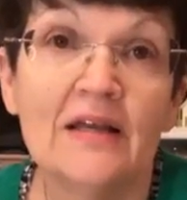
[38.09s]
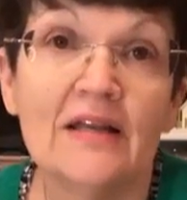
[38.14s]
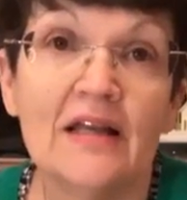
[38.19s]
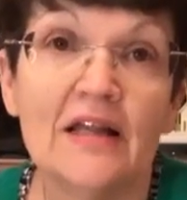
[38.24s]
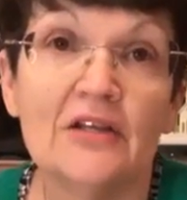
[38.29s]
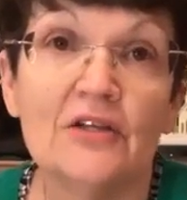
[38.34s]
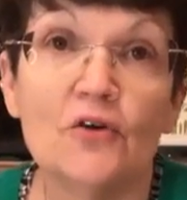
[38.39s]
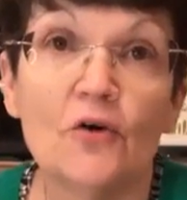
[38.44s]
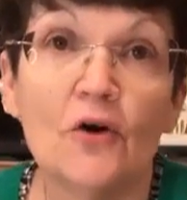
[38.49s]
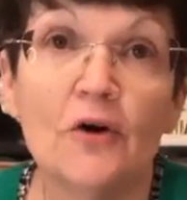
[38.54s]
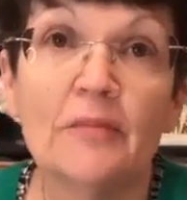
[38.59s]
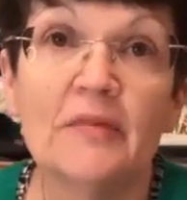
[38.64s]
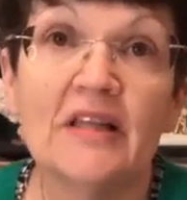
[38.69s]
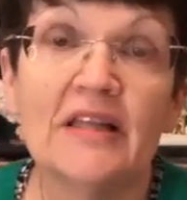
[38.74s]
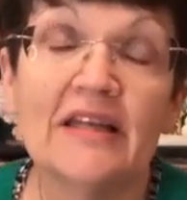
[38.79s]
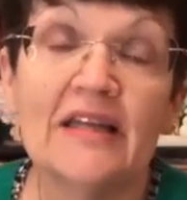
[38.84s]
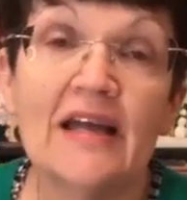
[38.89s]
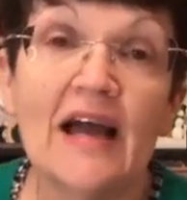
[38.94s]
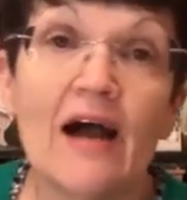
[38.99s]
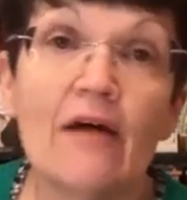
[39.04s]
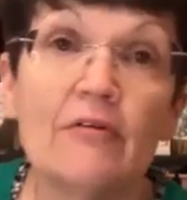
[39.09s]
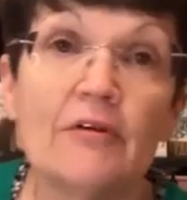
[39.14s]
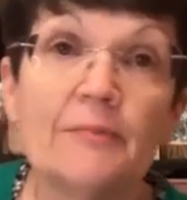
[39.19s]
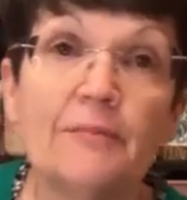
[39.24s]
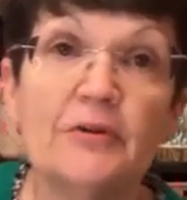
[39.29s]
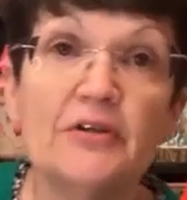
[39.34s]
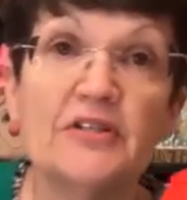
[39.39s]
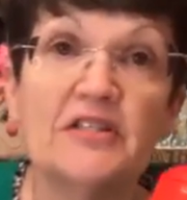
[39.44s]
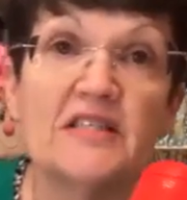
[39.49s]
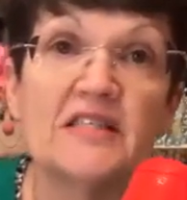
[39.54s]
Now normally I would
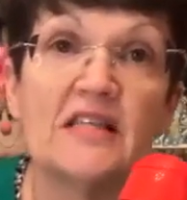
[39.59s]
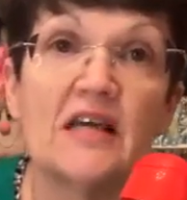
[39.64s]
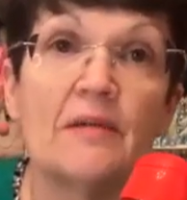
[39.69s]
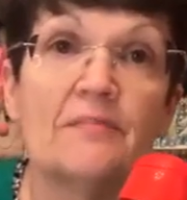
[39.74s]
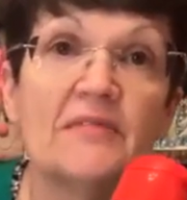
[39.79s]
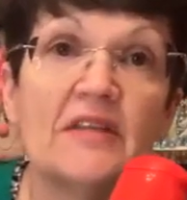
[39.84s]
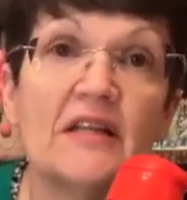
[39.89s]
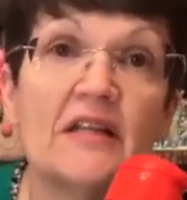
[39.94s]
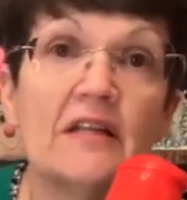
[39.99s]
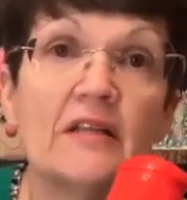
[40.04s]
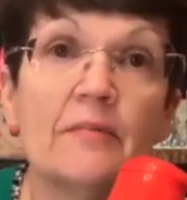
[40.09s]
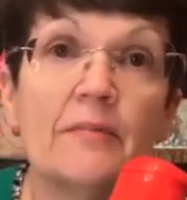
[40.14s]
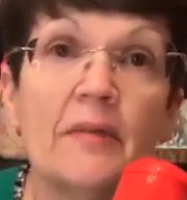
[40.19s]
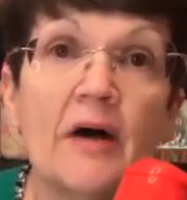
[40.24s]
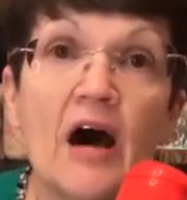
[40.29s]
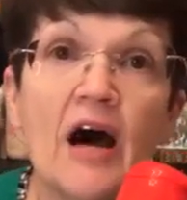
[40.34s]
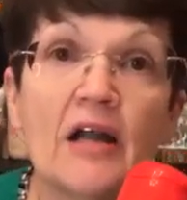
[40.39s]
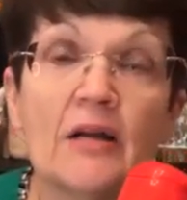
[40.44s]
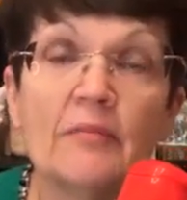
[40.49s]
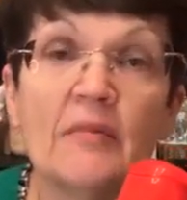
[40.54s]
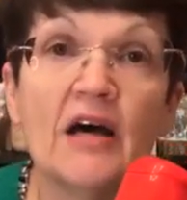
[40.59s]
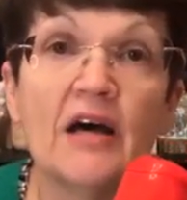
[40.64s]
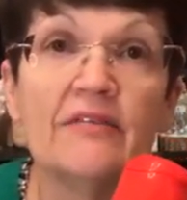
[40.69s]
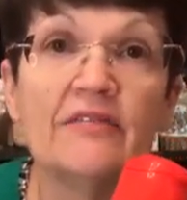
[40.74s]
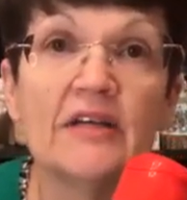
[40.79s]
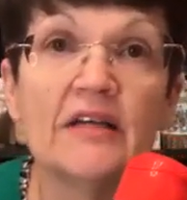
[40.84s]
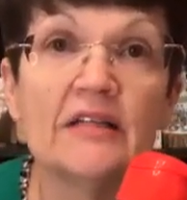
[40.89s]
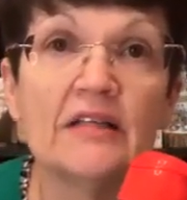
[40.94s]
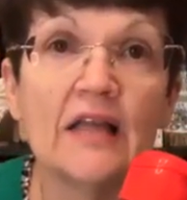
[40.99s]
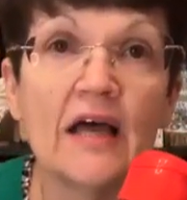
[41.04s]
put something in the bottom of
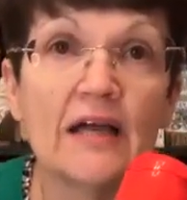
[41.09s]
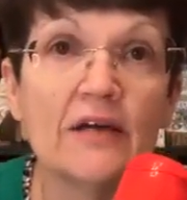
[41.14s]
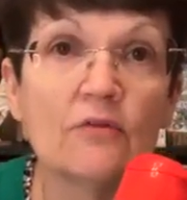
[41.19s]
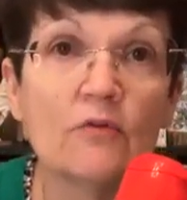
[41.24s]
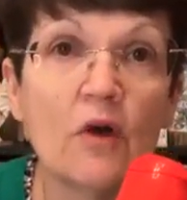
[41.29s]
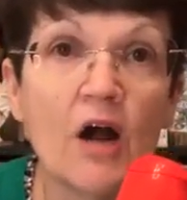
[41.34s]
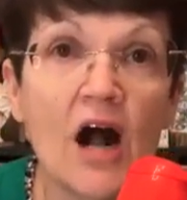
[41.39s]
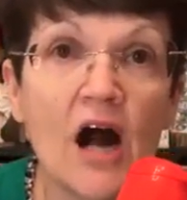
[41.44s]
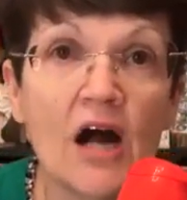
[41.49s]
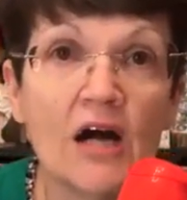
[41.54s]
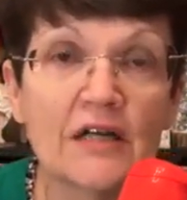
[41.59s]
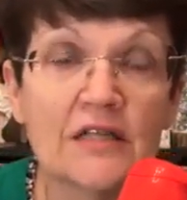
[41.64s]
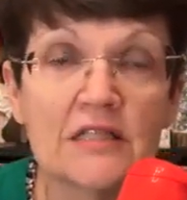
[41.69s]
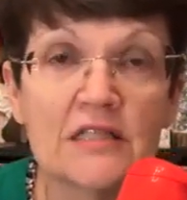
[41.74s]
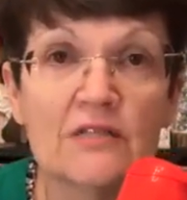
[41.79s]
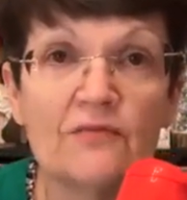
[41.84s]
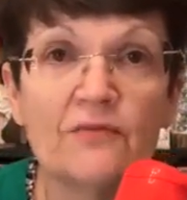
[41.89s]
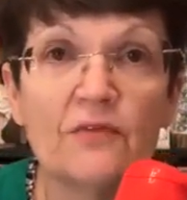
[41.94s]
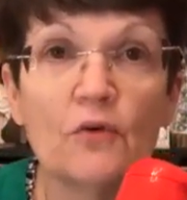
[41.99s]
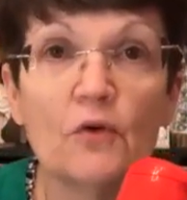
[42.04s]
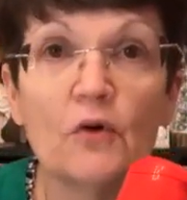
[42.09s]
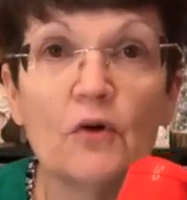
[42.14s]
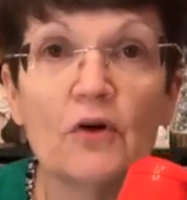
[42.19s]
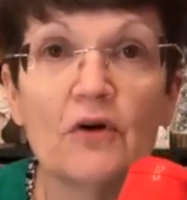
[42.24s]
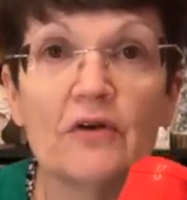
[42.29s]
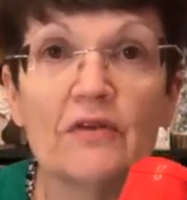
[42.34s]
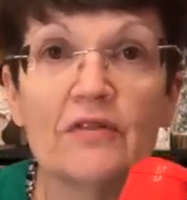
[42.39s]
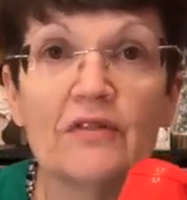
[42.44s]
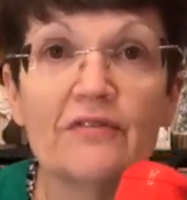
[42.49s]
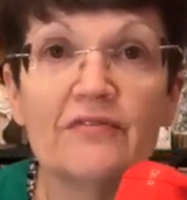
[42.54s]
it like rocks
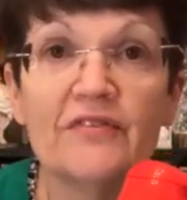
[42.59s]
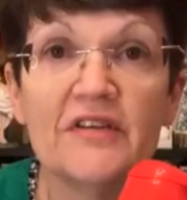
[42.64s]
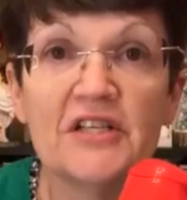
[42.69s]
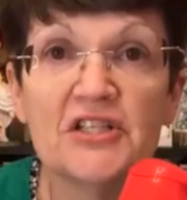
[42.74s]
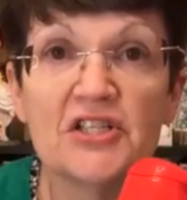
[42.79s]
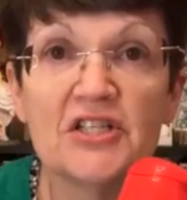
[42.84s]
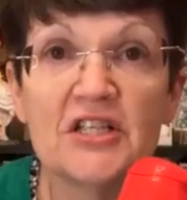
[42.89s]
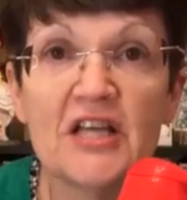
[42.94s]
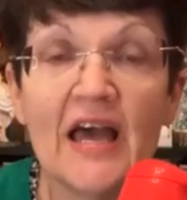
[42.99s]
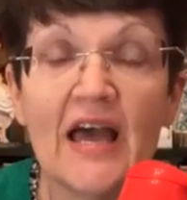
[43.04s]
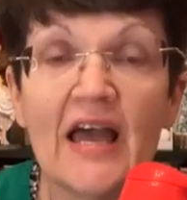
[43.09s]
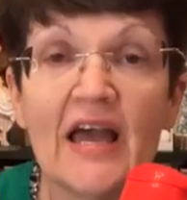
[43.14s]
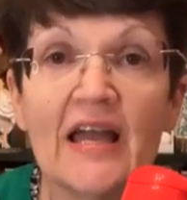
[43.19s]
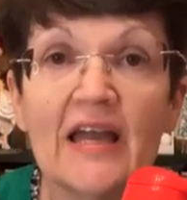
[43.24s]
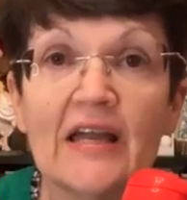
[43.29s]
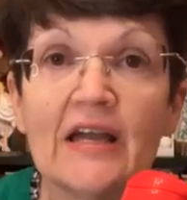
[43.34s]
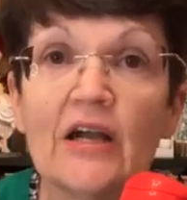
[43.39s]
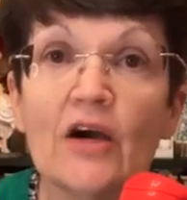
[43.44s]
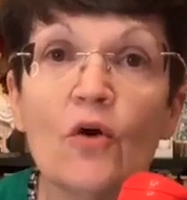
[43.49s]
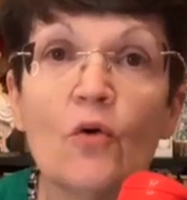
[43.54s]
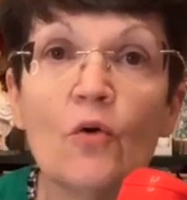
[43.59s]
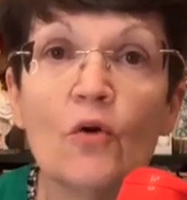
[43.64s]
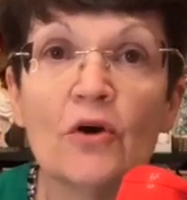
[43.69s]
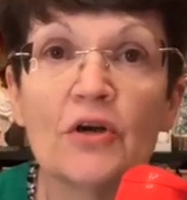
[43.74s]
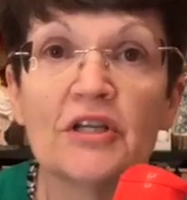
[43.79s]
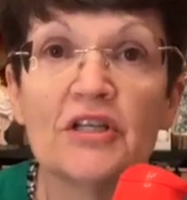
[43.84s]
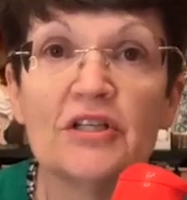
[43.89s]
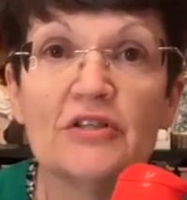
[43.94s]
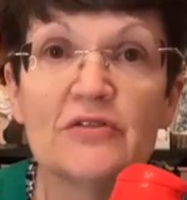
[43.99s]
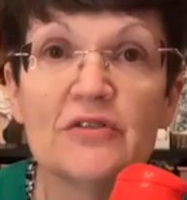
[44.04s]
for the fish tank or
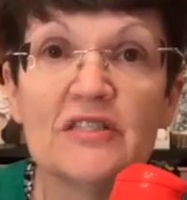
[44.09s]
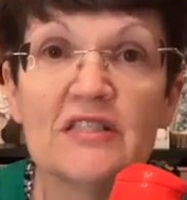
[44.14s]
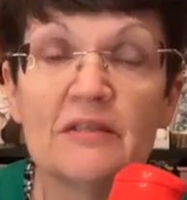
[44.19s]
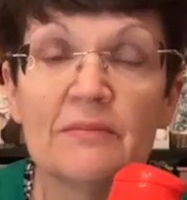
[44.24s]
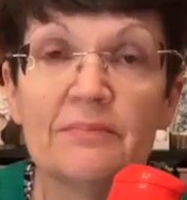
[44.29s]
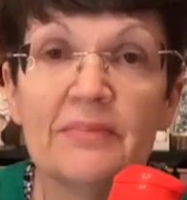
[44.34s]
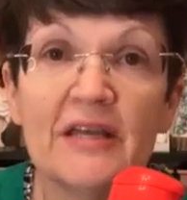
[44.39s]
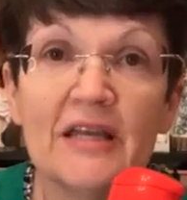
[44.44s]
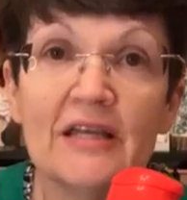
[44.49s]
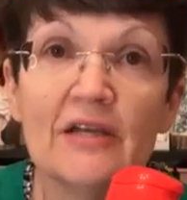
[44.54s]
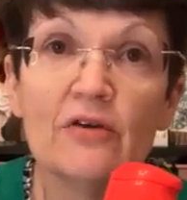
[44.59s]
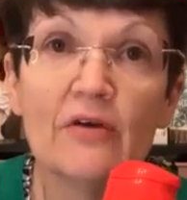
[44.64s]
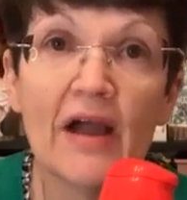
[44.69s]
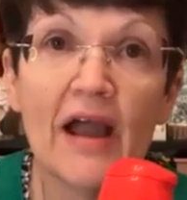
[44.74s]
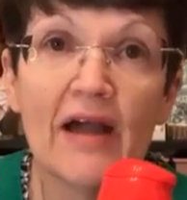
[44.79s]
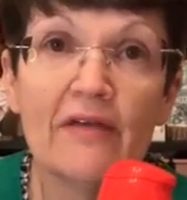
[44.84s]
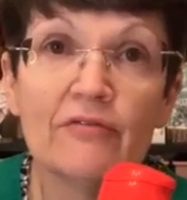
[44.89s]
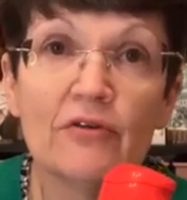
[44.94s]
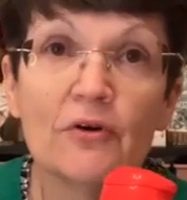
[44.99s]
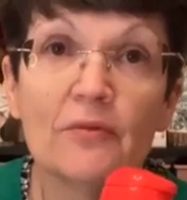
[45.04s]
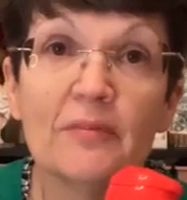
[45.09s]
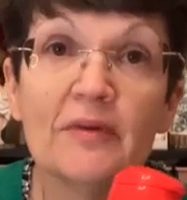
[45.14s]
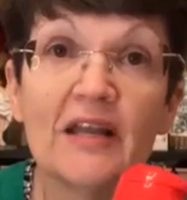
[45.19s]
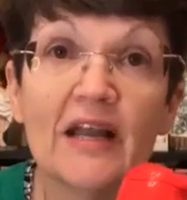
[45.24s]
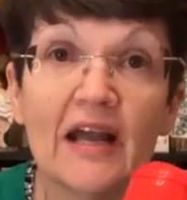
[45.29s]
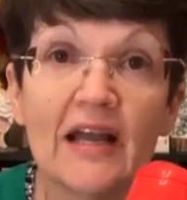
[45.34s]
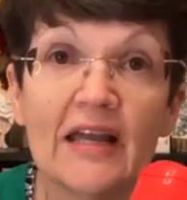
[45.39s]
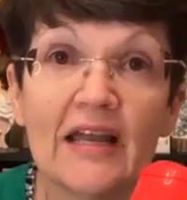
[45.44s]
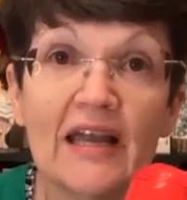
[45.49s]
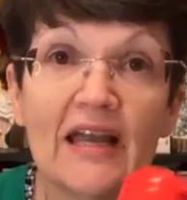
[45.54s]
use some pea gravel, but
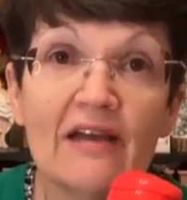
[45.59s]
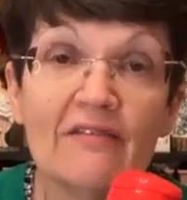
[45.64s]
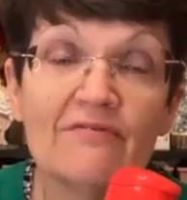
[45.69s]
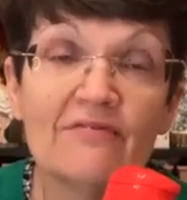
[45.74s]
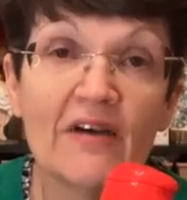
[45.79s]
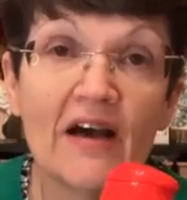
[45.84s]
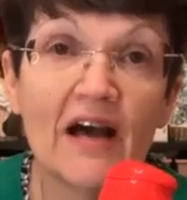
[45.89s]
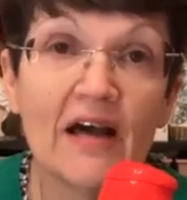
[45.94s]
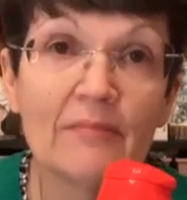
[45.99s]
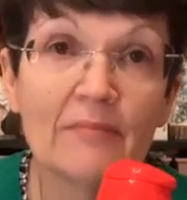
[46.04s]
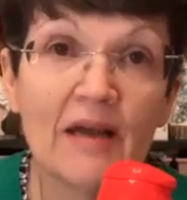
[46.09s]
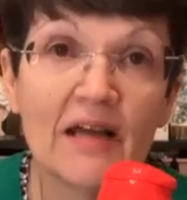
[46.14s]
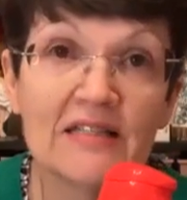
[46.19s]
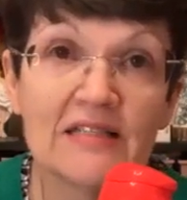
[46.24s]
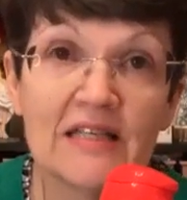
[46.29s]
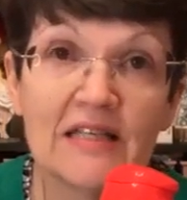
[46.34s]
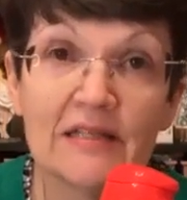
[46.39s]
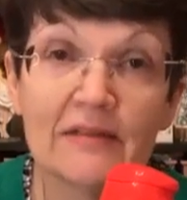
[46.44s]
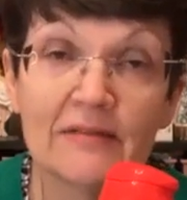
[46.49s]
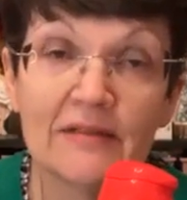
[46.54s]
I can't find my